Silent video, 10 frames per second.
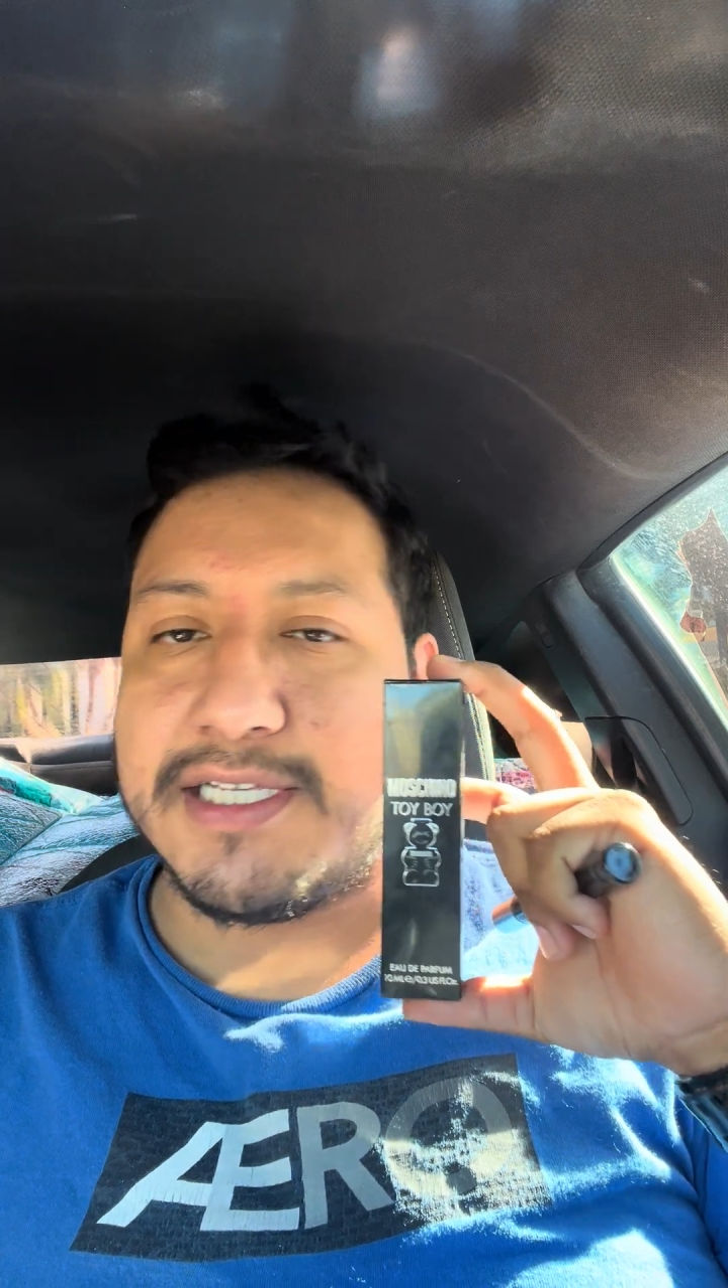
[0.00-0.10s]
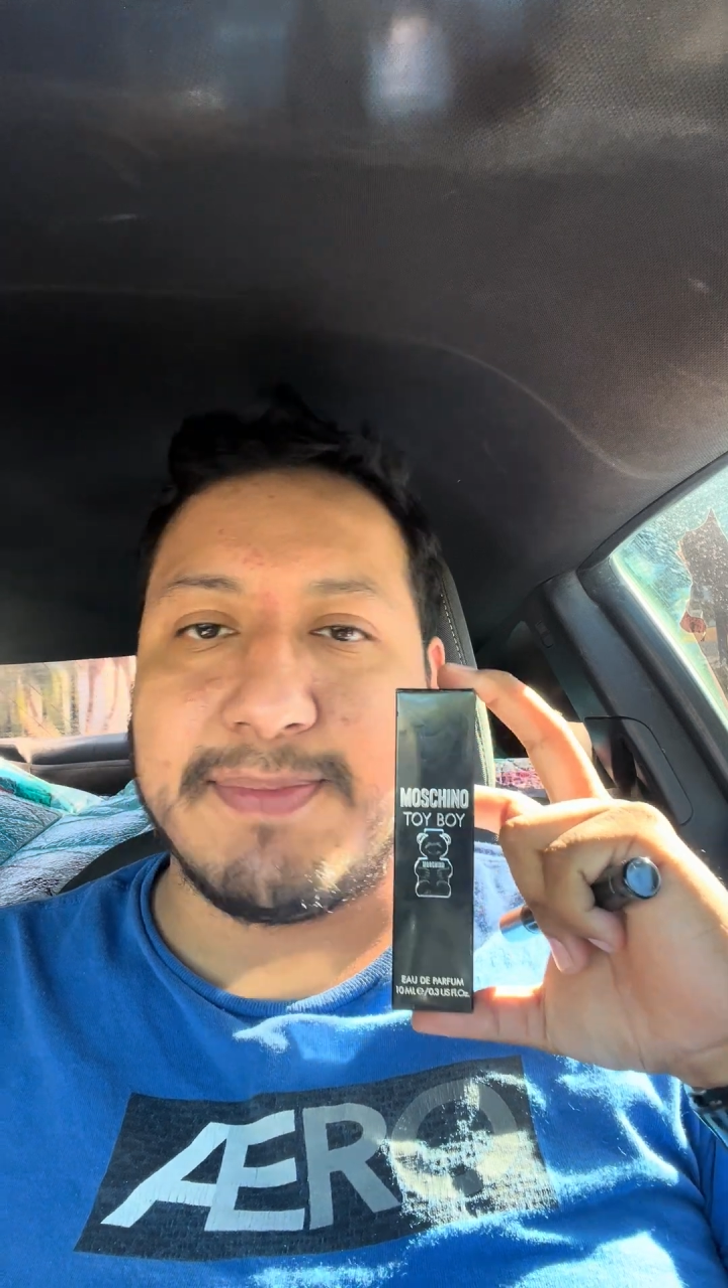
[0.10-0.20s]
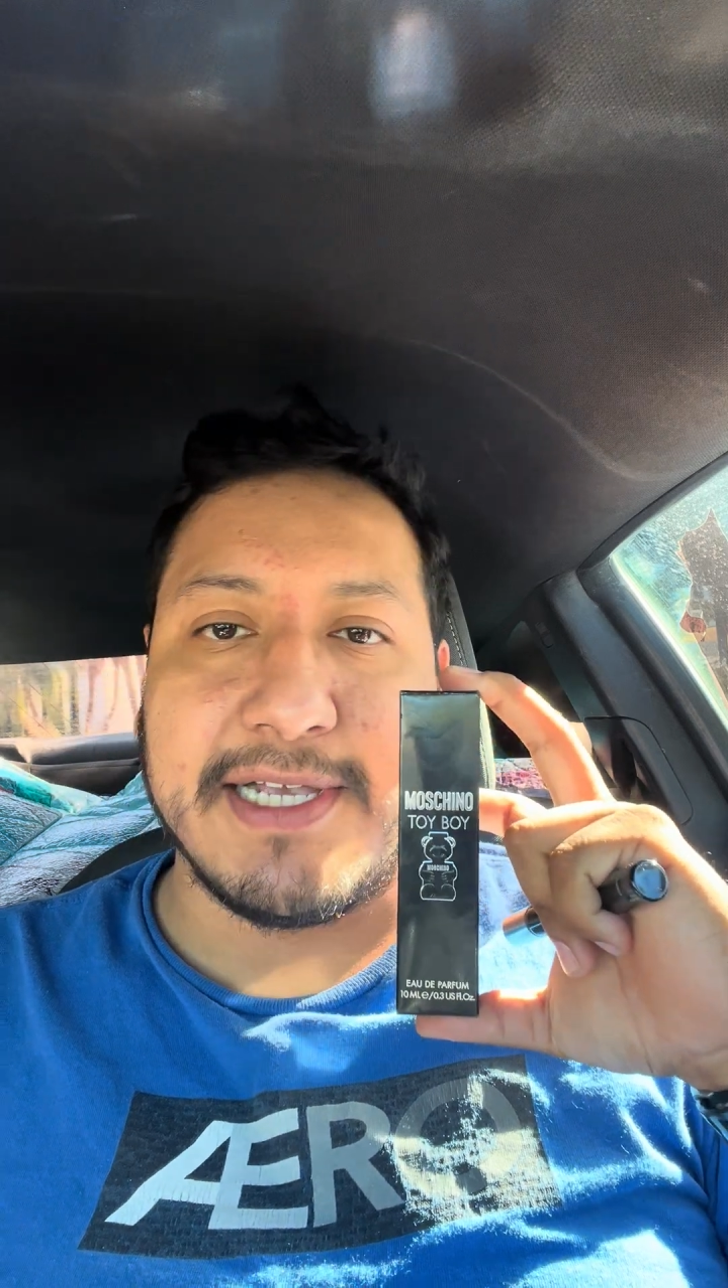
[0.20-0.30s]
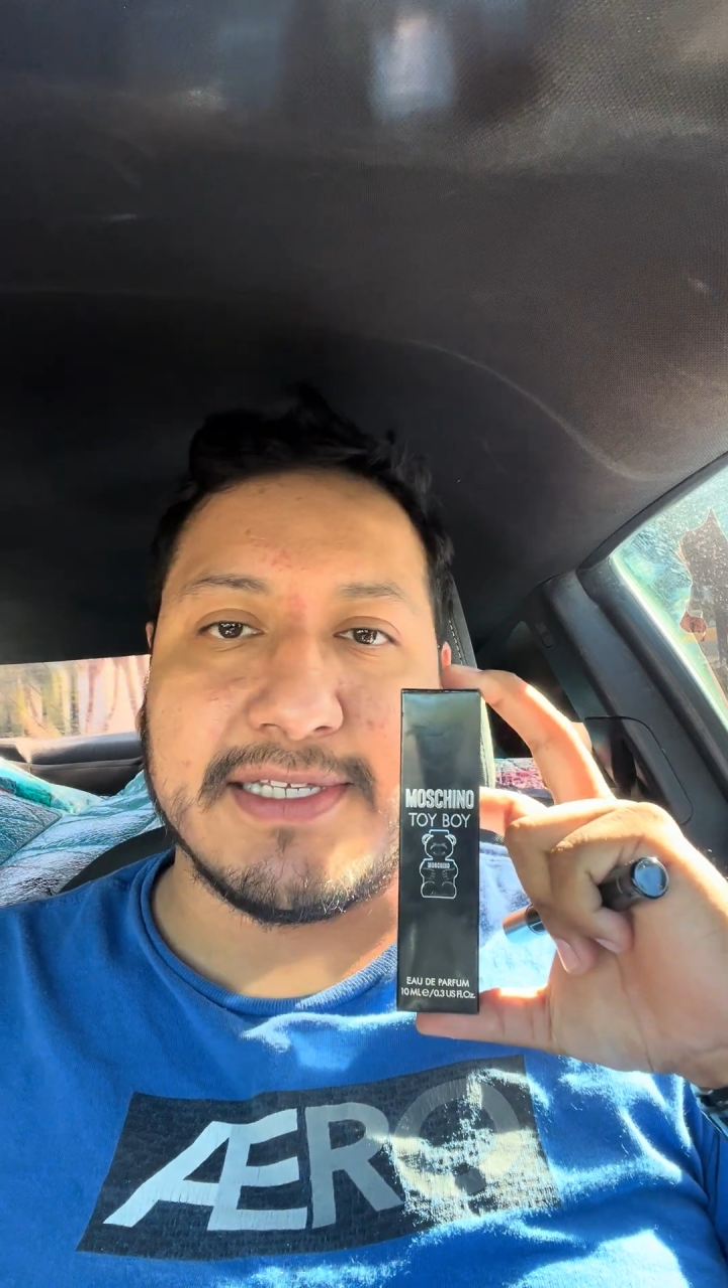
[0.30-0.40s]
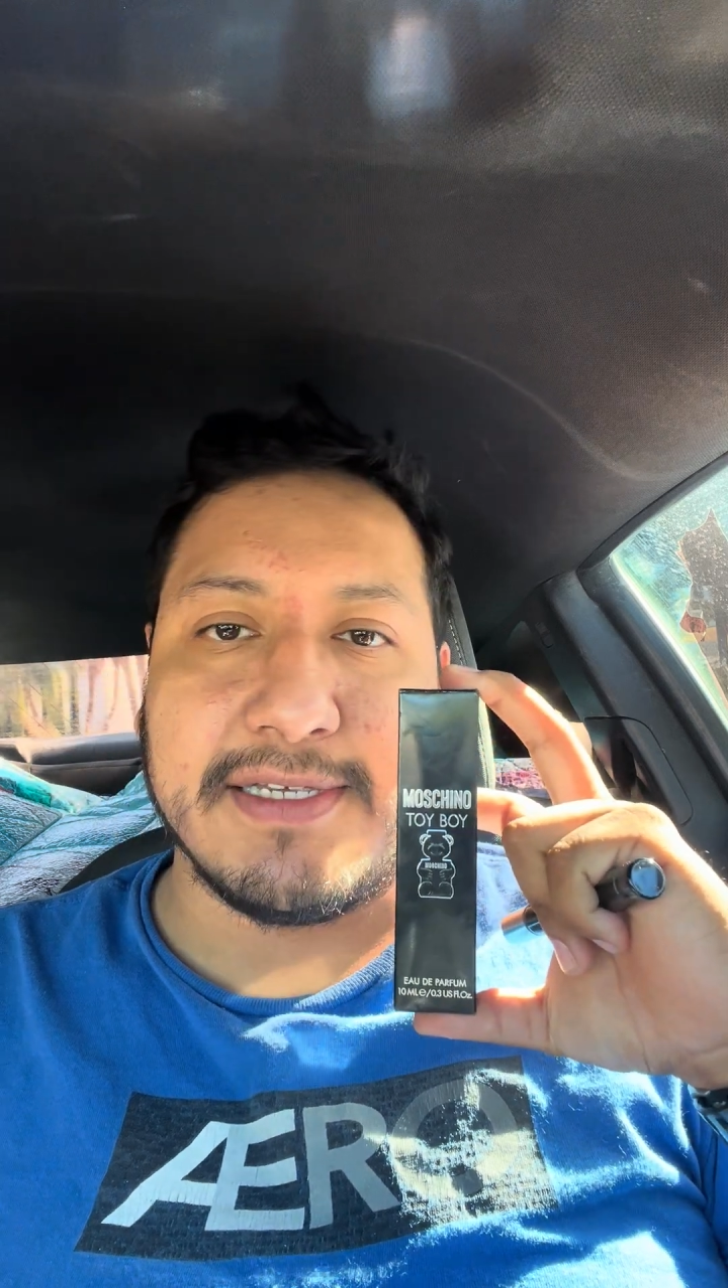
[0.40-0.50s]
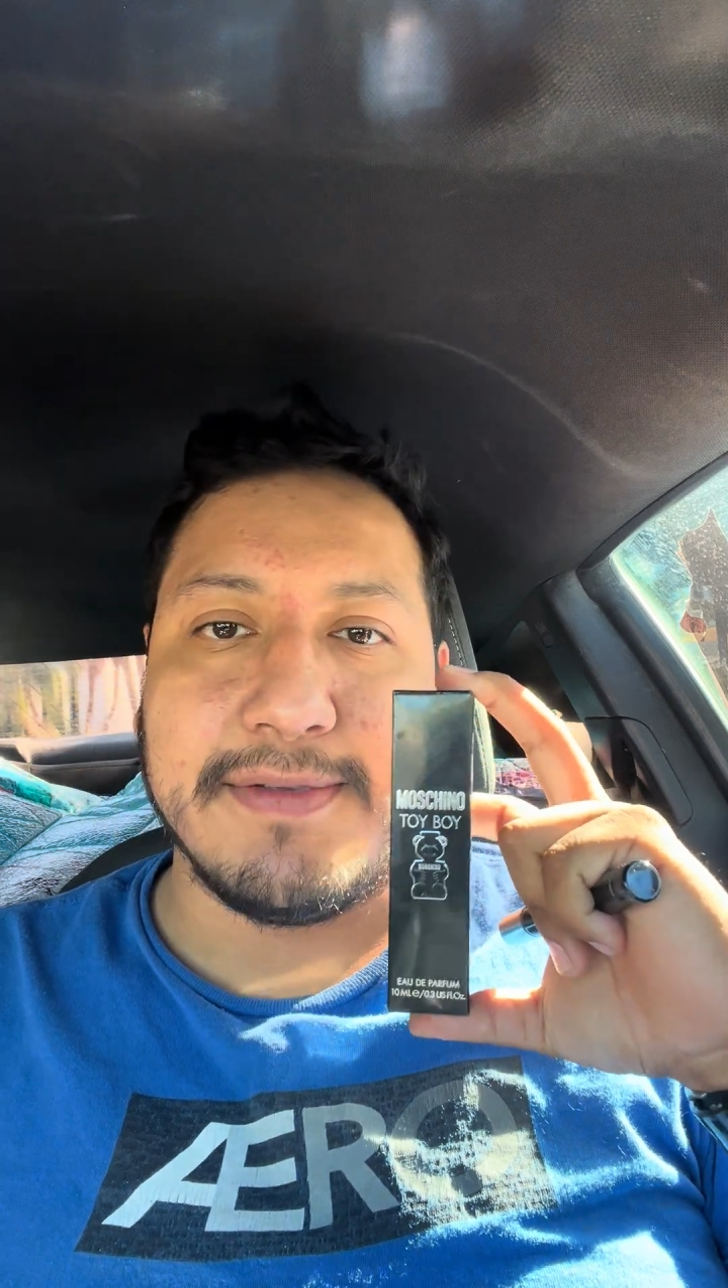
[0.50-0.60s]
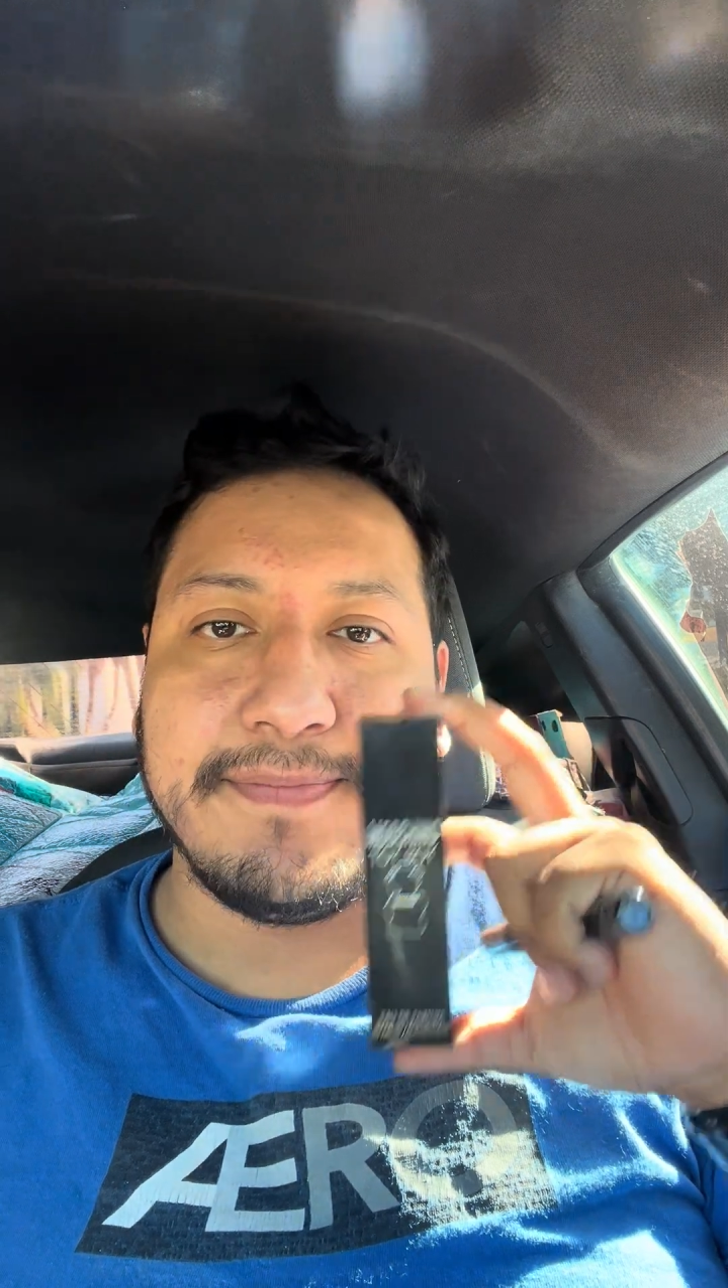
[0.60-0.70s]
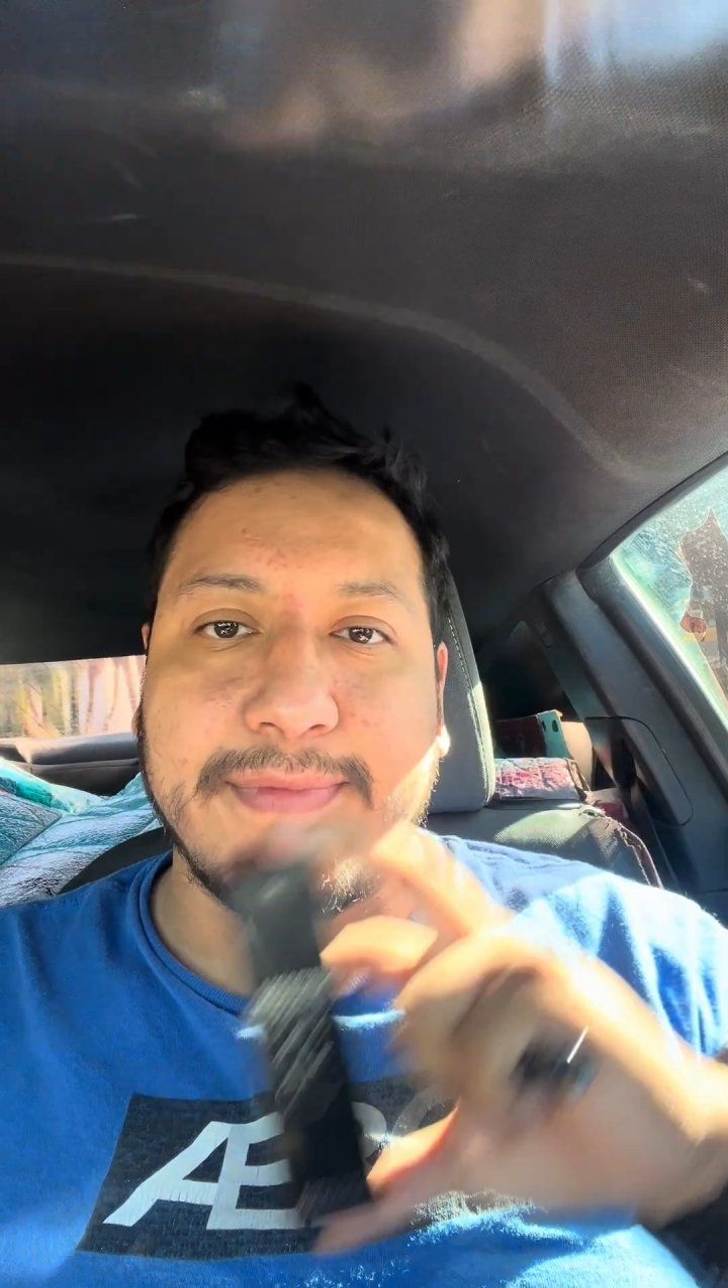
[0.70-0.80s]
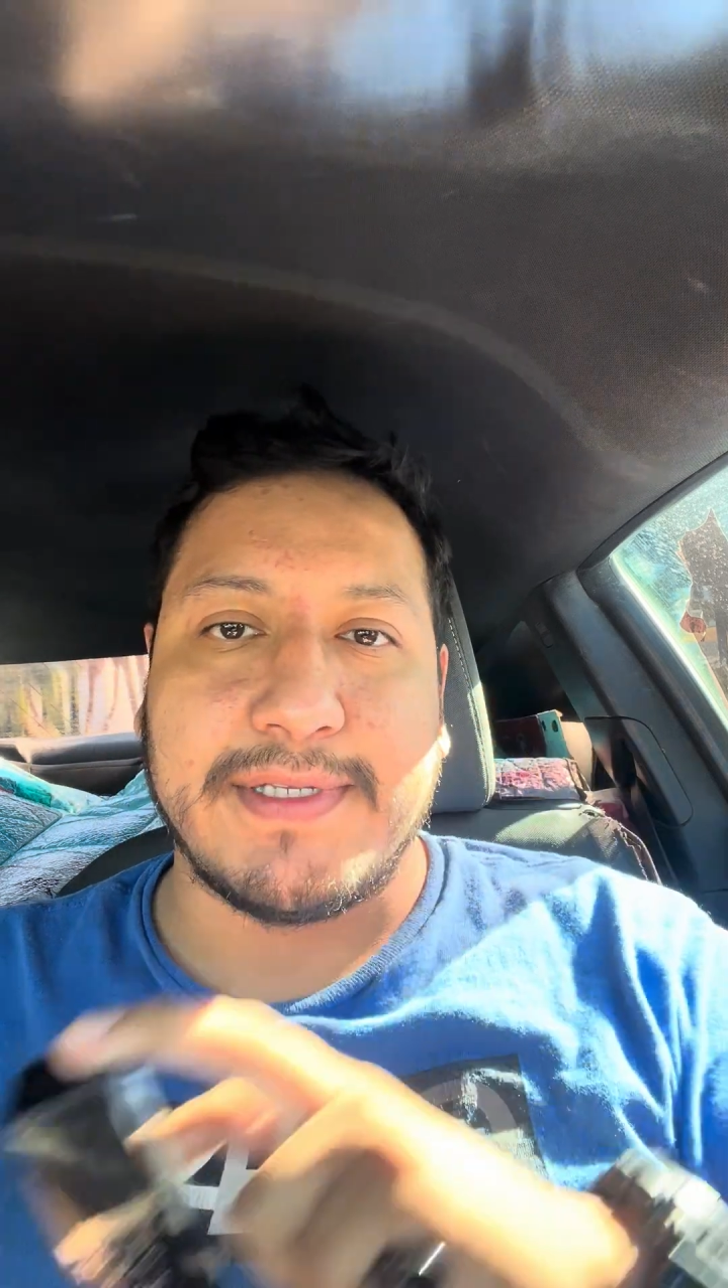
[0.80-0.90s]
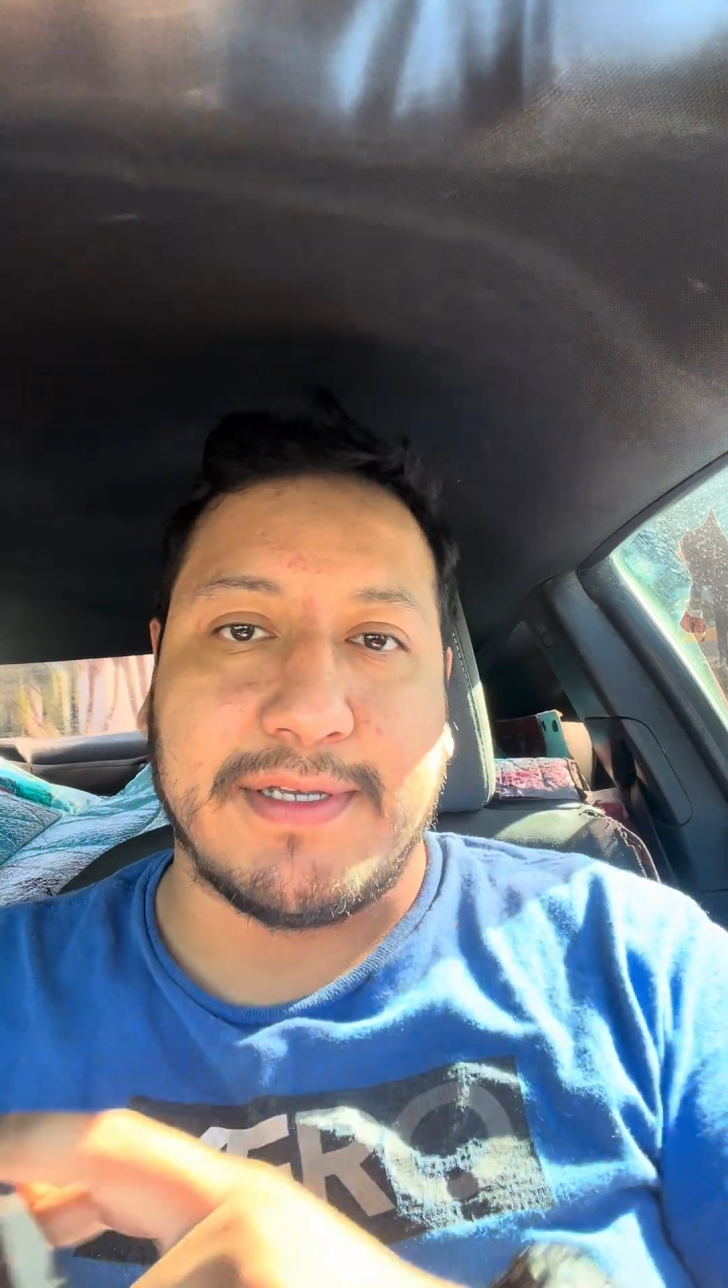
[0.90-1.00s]
spicy.
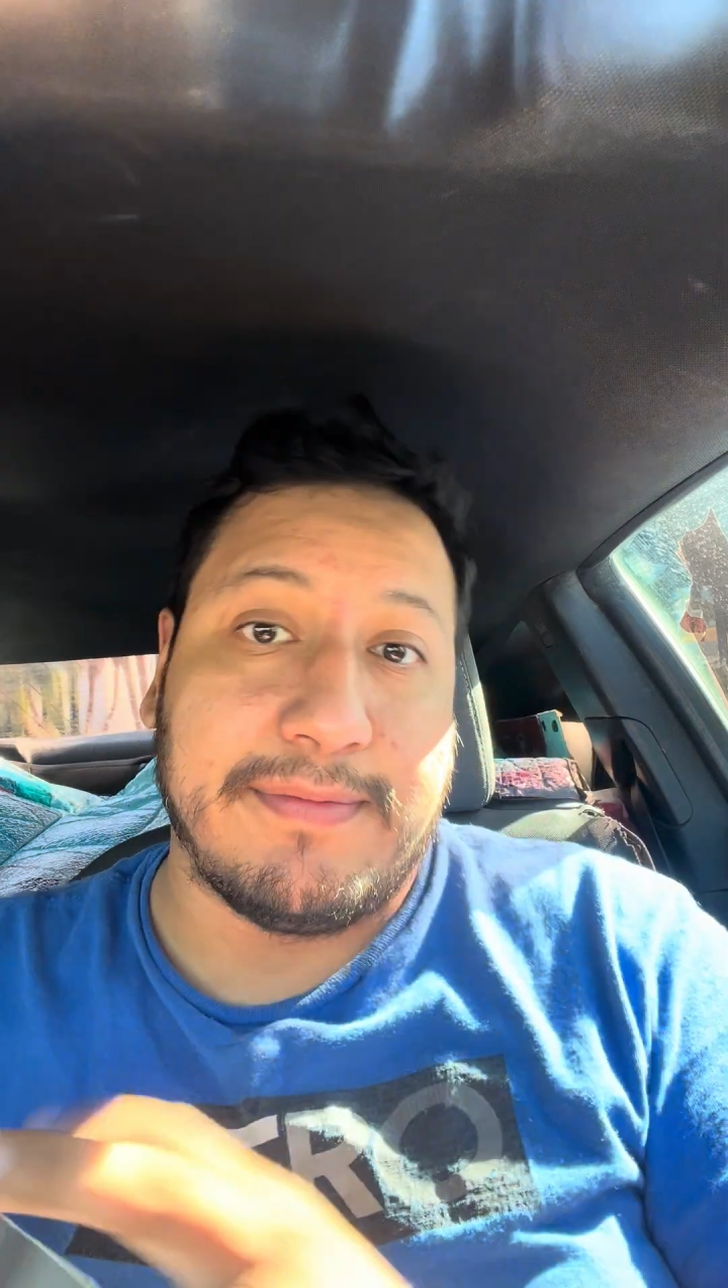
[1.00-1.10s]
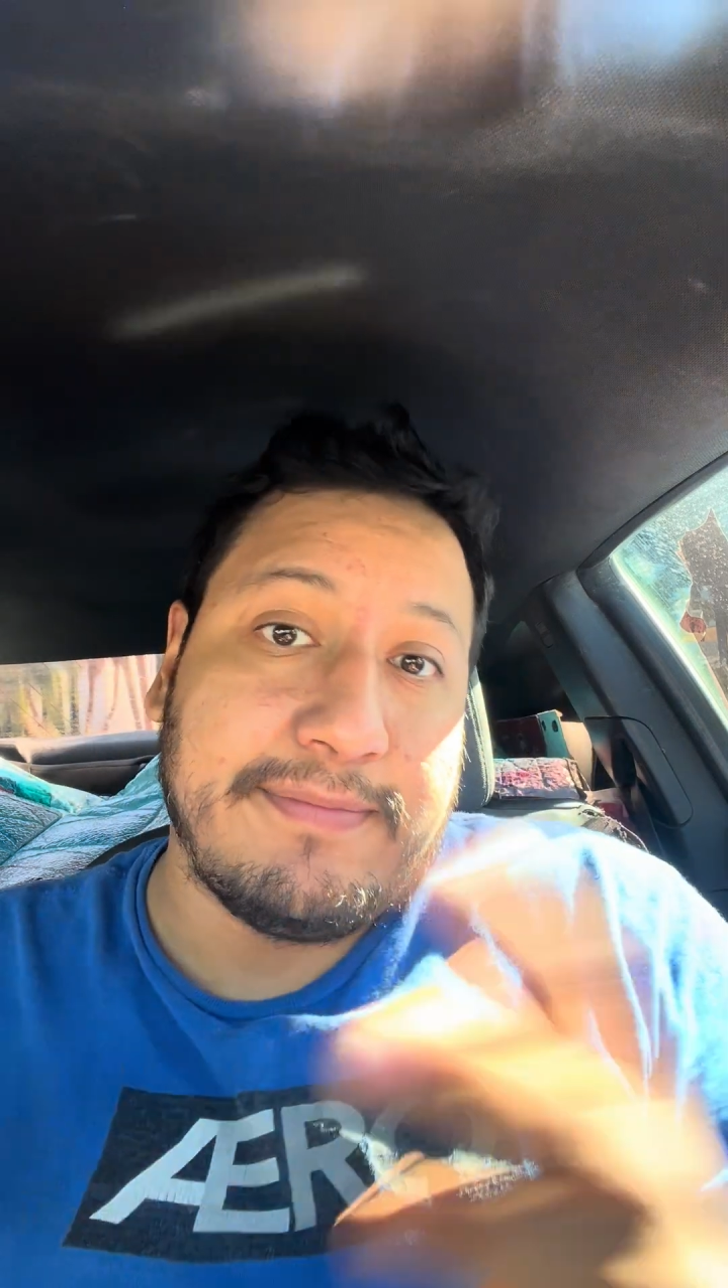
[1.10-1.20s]
So,